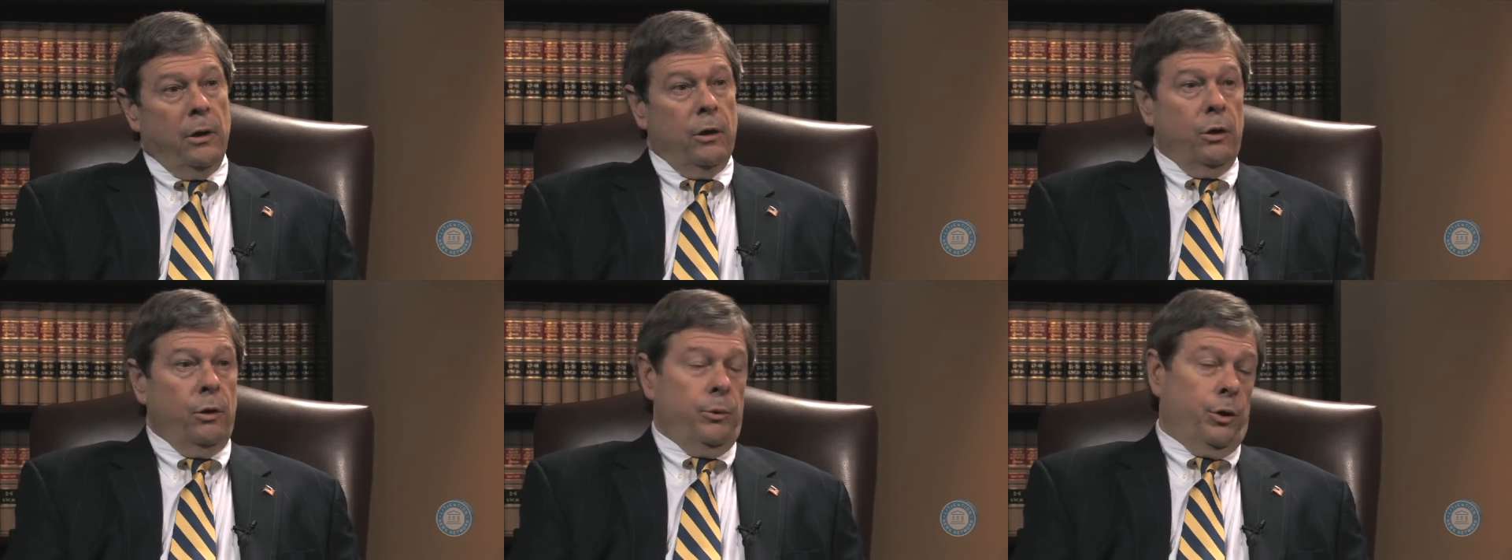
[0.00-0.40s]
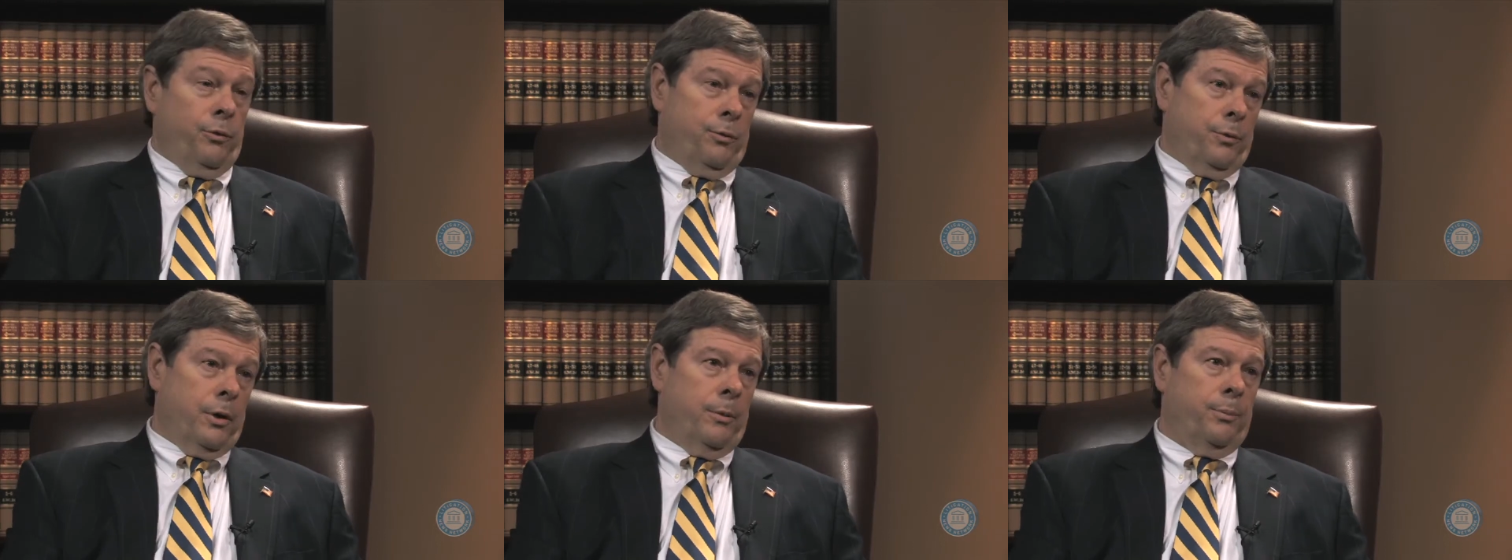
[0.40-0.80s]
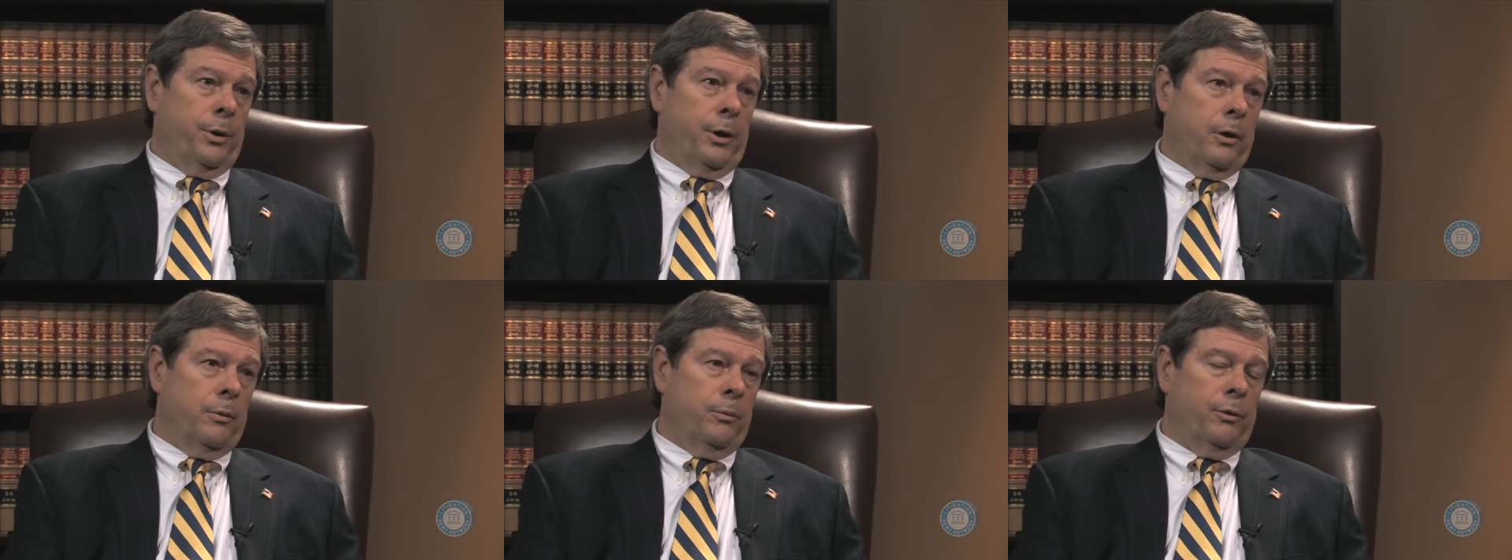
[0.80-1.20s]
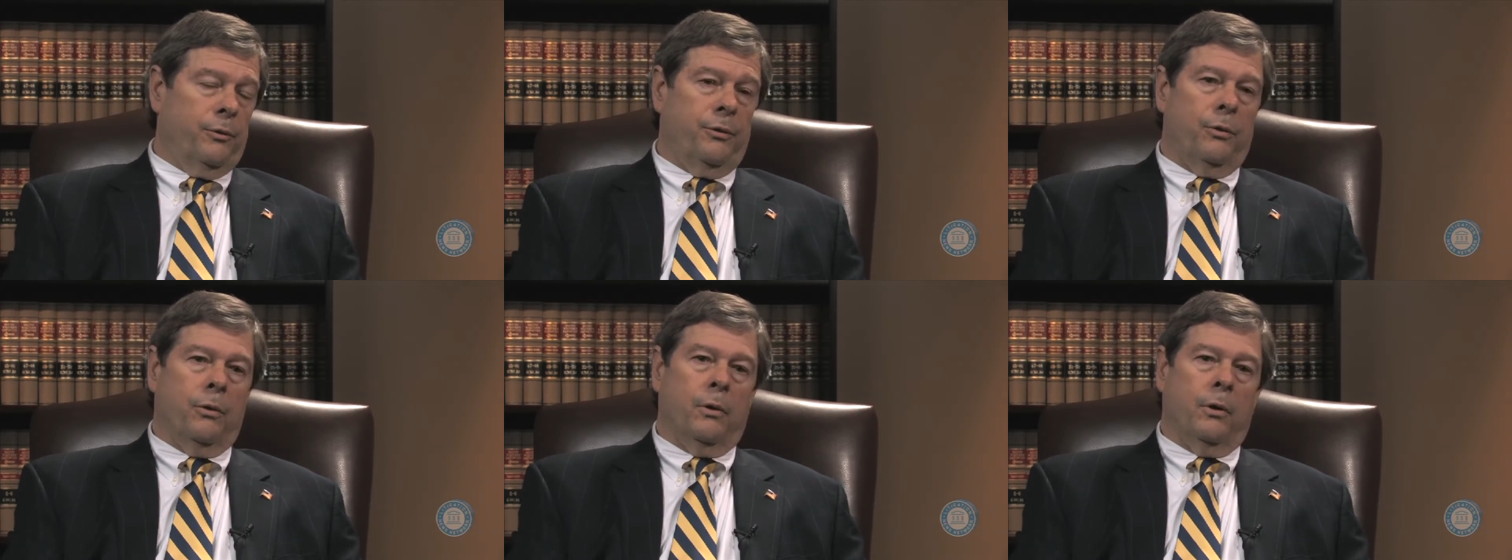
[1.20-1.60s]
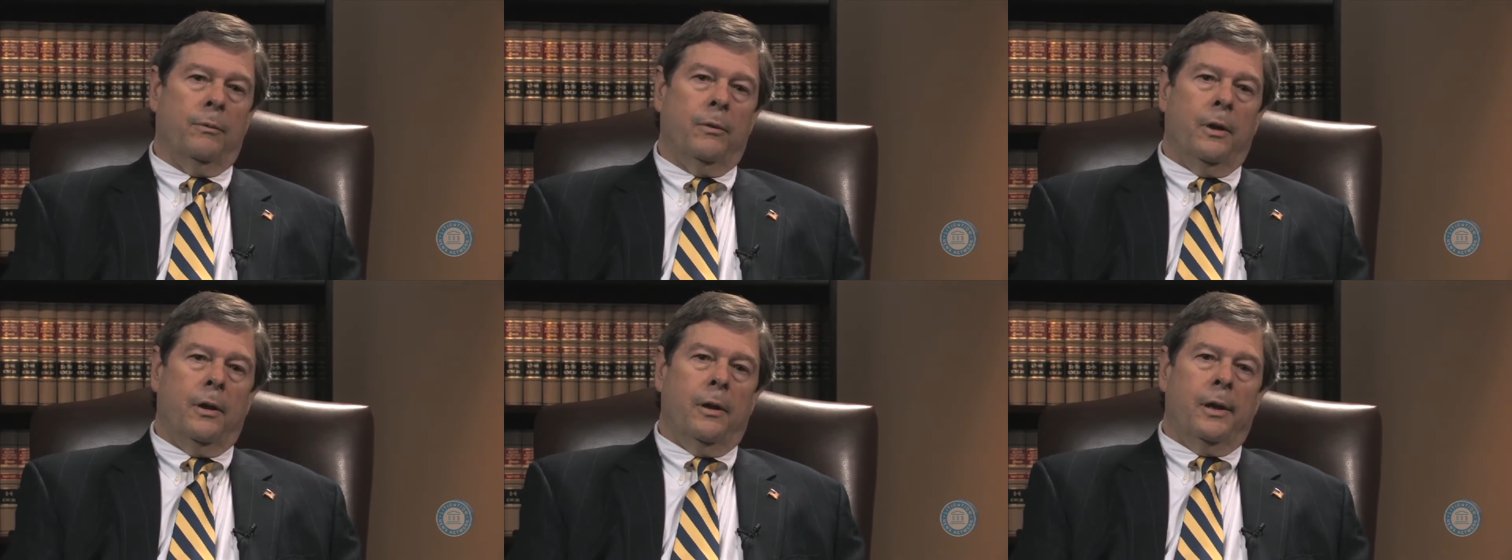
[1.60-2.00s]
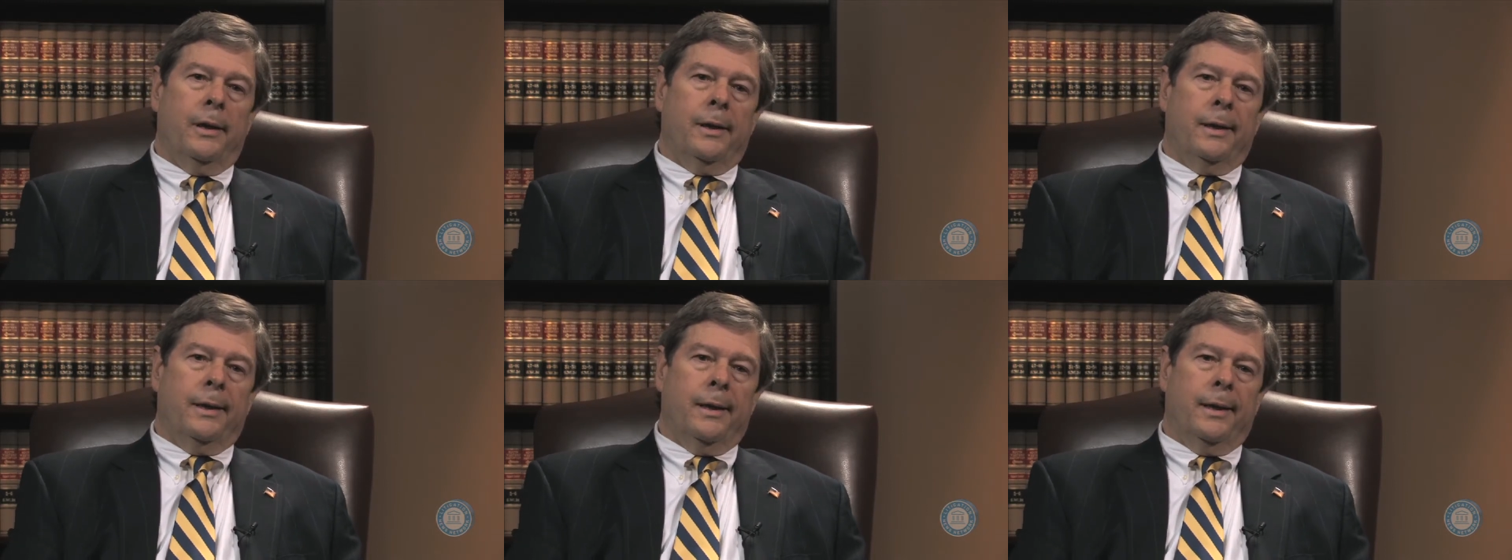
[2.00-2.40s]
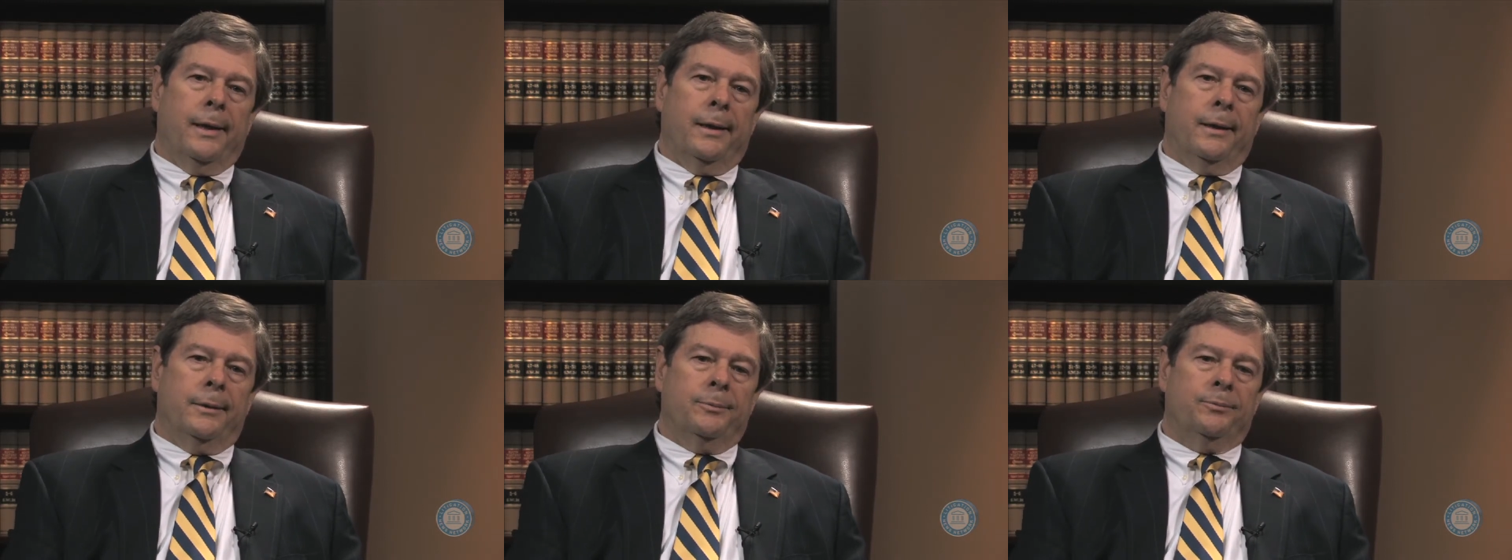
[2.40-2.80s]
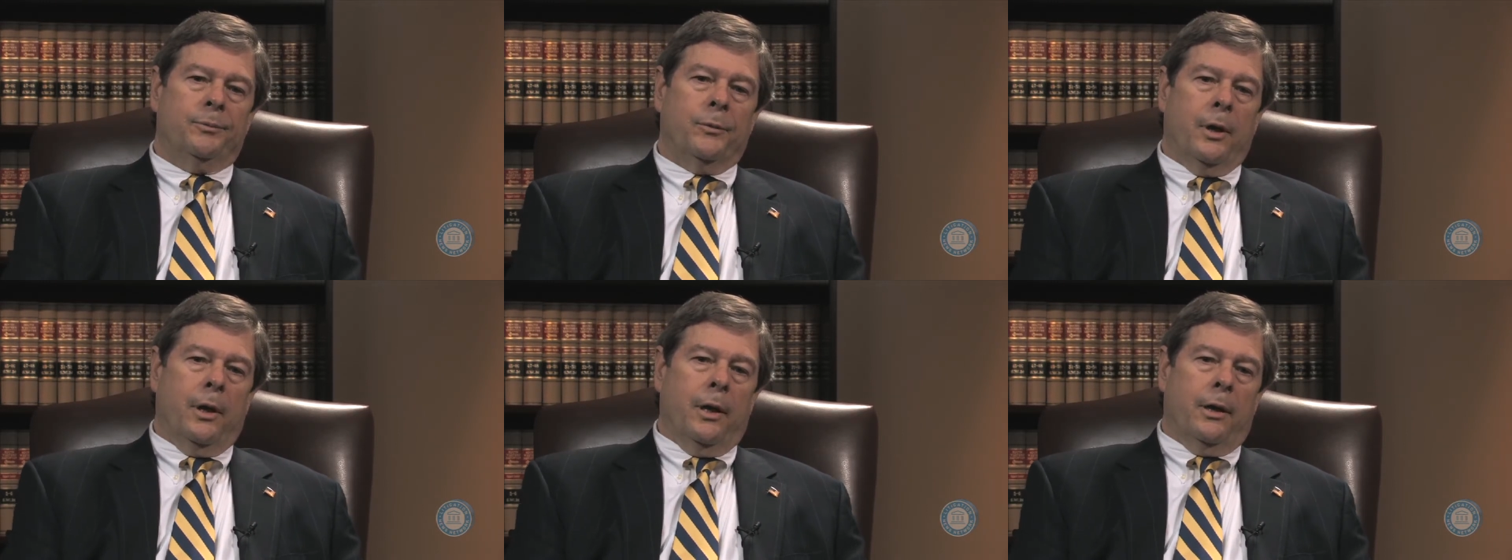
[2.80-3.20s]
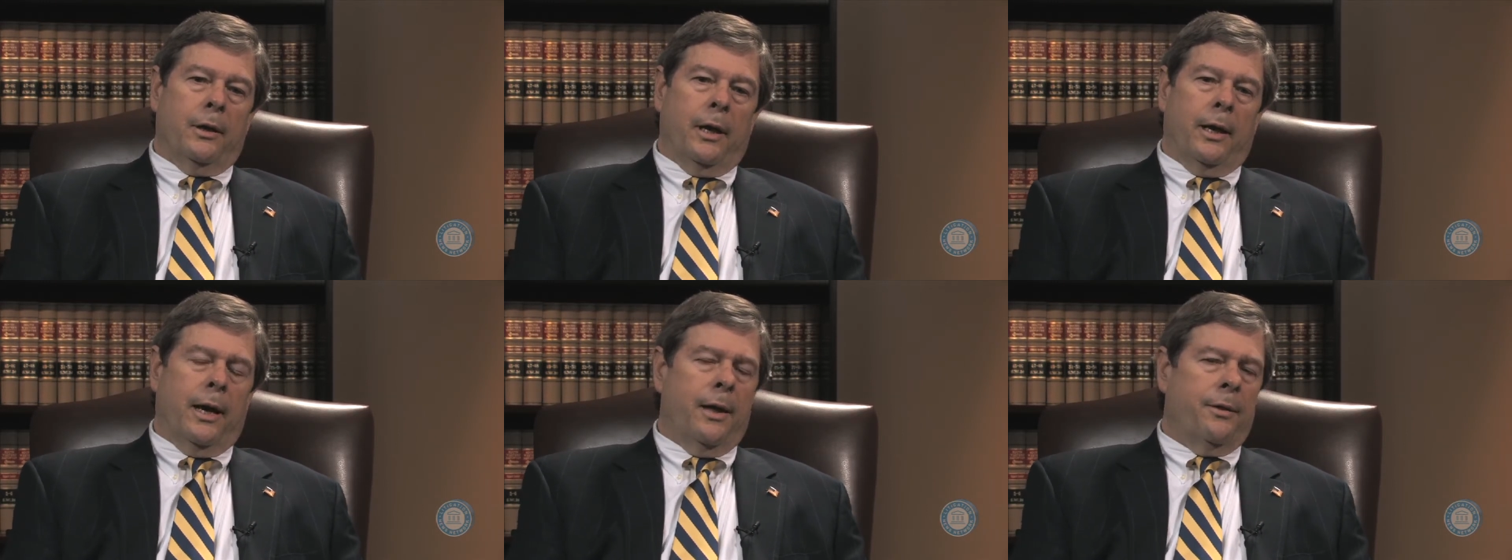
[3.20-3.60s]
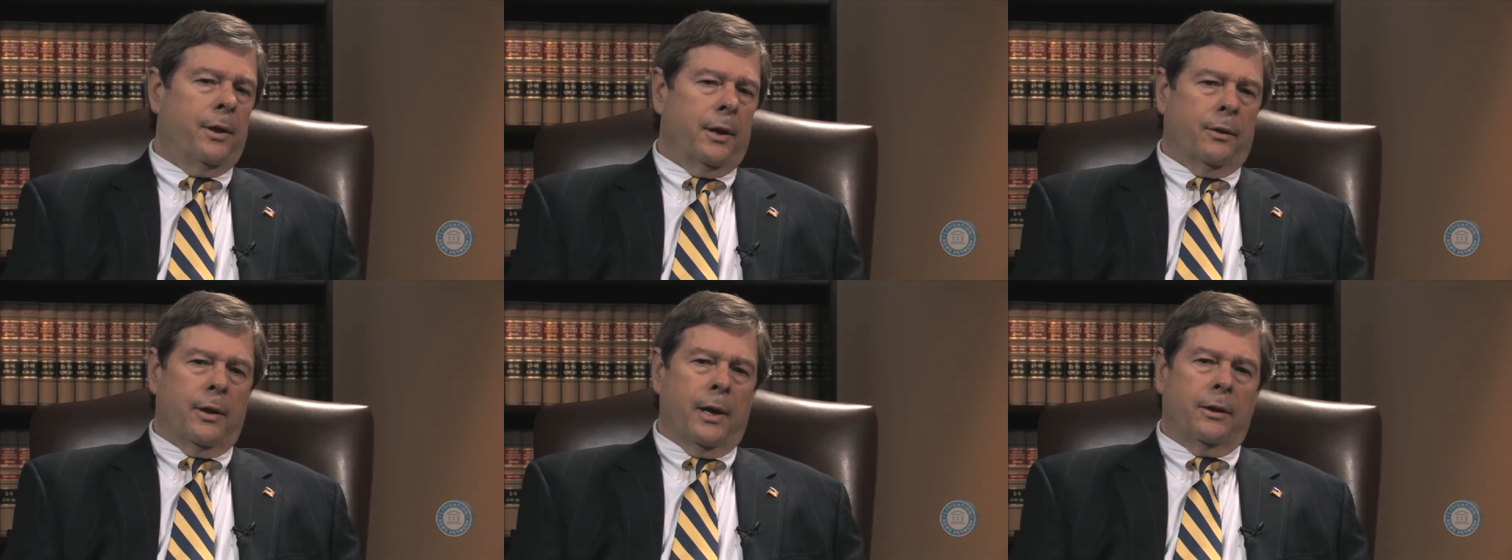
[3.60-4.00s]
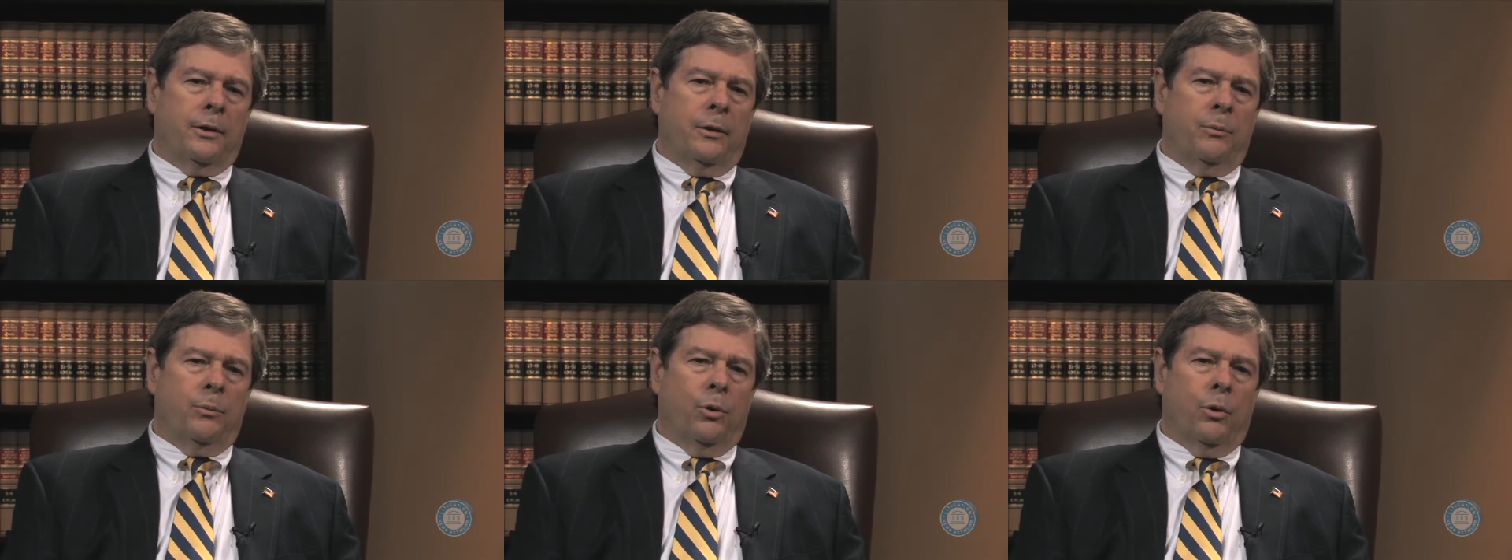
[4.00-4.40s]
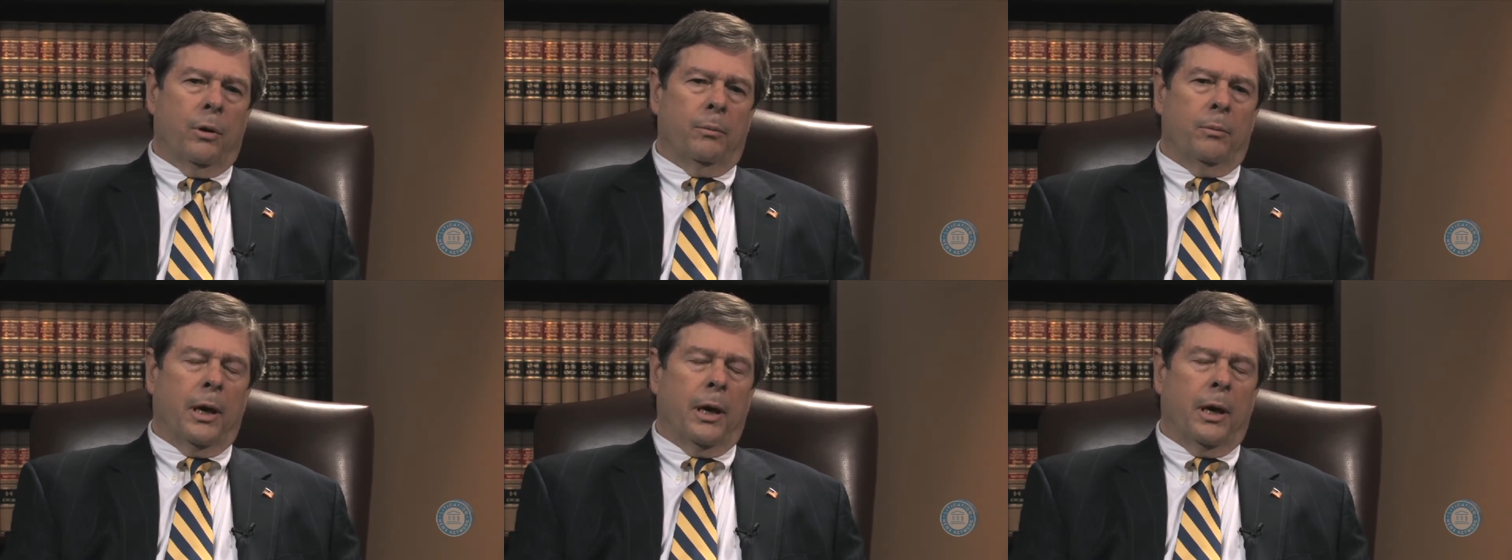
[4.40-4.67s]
whom you've appeared before. Um, and I think that's important.